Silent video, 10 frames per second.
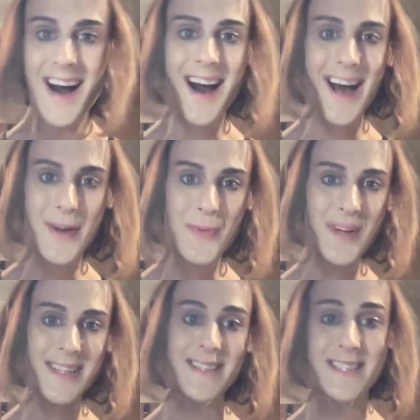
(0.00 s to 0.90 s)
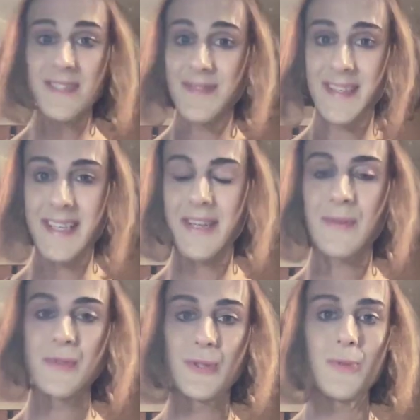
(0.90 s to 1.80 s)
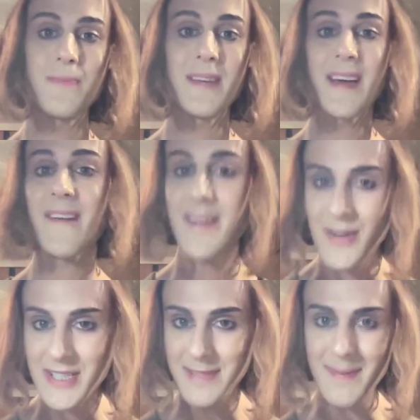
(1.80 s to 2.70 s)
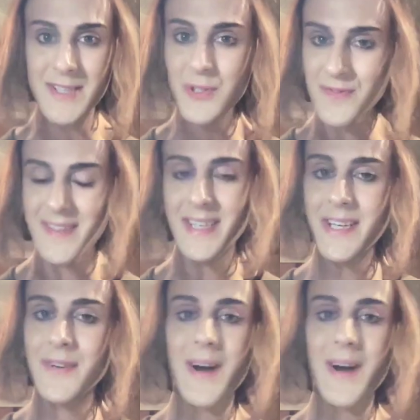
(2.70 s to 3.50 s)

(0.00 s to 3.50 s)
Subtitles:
I wanted this video to be a very special video.